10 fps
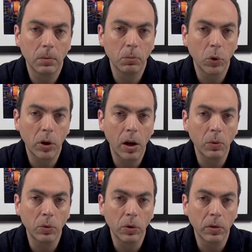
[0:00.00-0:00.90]

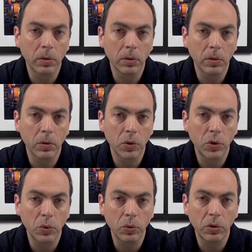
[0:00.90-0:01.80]
outdoor
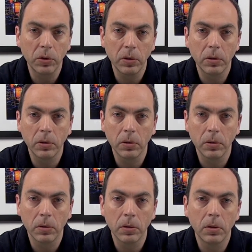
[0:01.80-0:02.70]
shoot
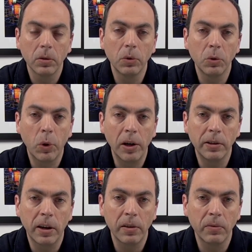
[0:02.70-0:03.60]
with
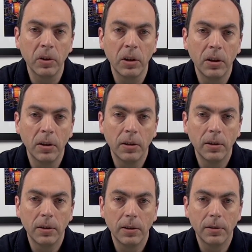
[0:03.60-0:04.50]
wildlife.
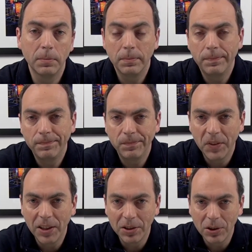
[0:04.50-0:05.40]

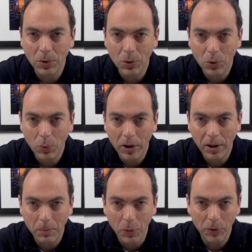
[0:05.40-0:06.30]
This is also why
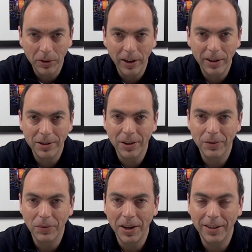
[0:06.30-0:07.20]
I bought the lens
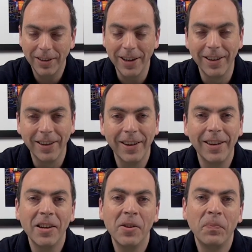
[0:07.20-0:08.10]
finally.
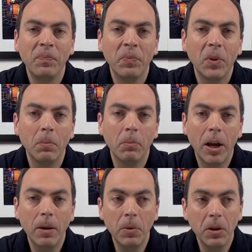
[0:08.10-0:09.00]

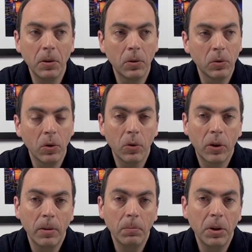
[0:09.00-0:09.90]
Maybe, don't know,
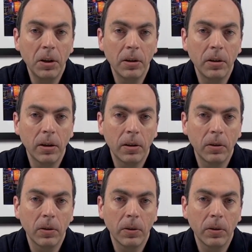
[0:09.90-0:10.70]
can be that